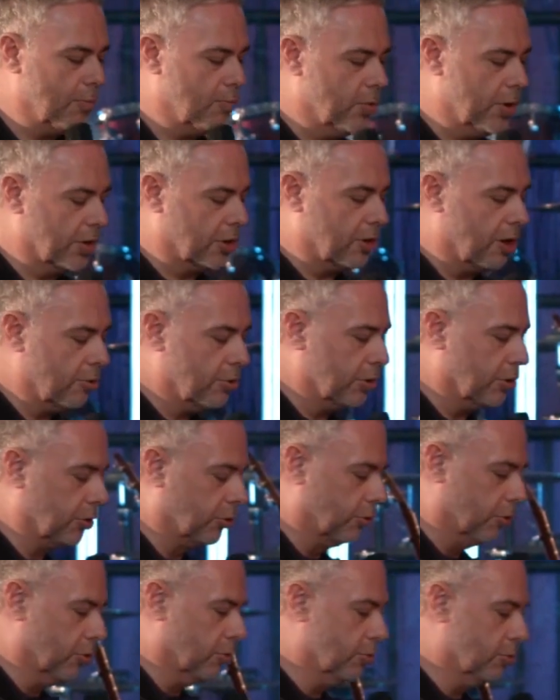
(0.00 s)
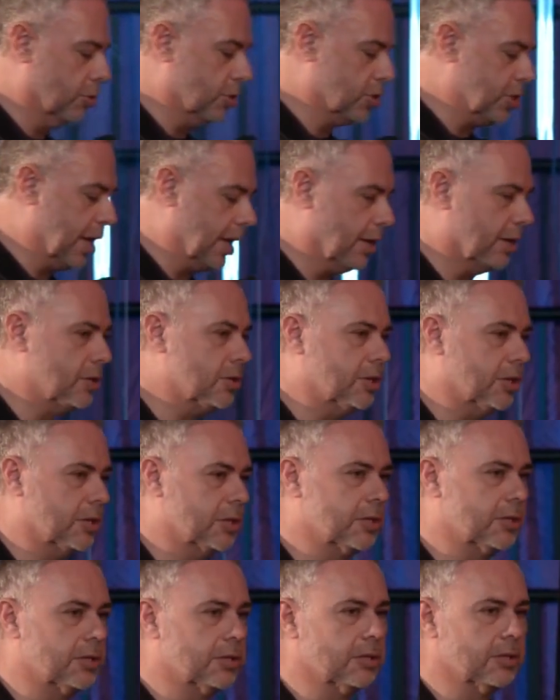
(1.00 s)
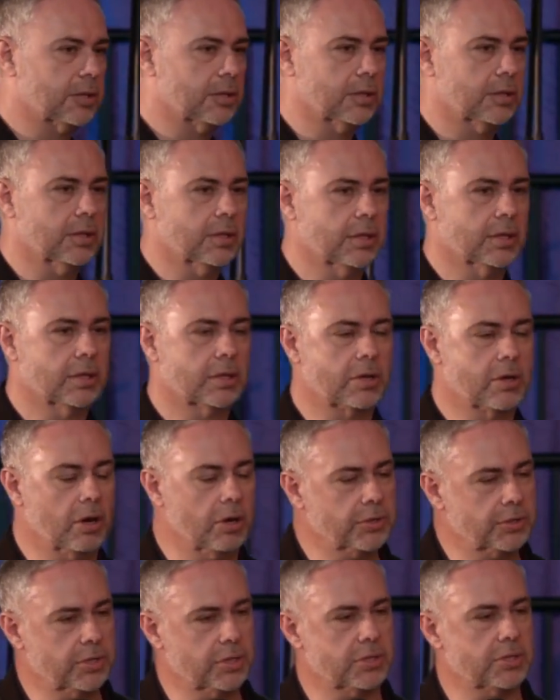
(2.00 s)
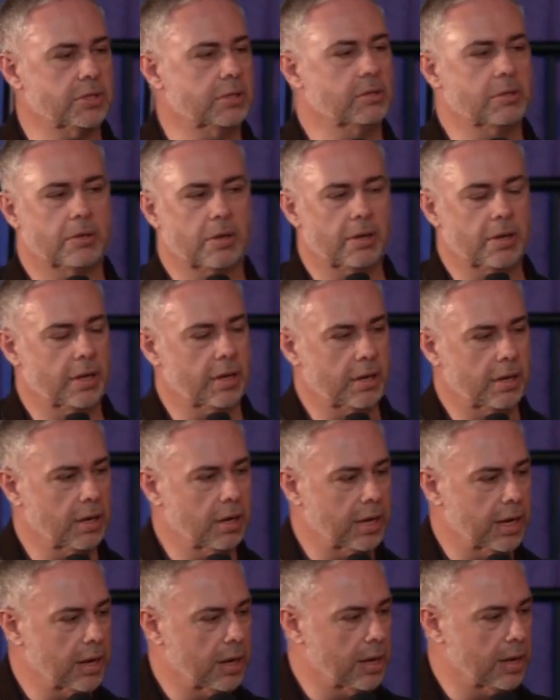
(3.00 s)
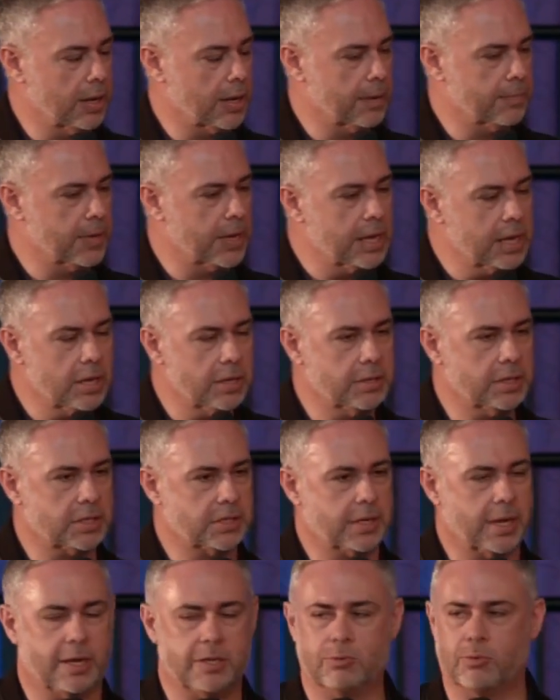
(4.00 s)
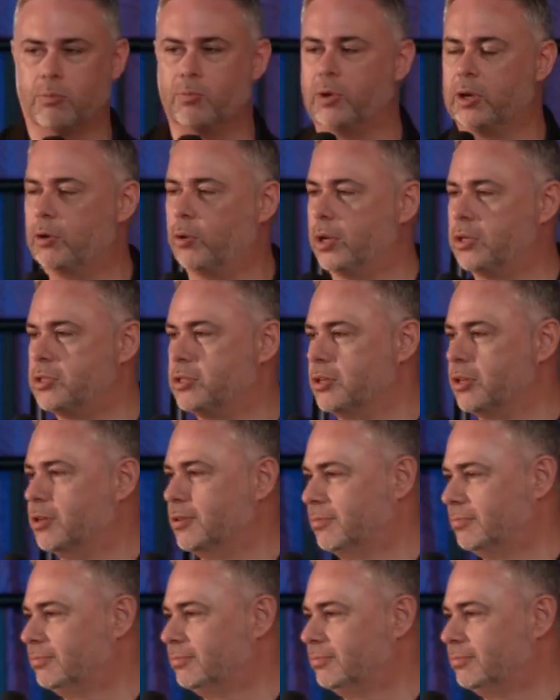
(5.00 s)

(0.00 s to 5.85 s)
we're going through challenges, God doesn't, um, He understands when we question.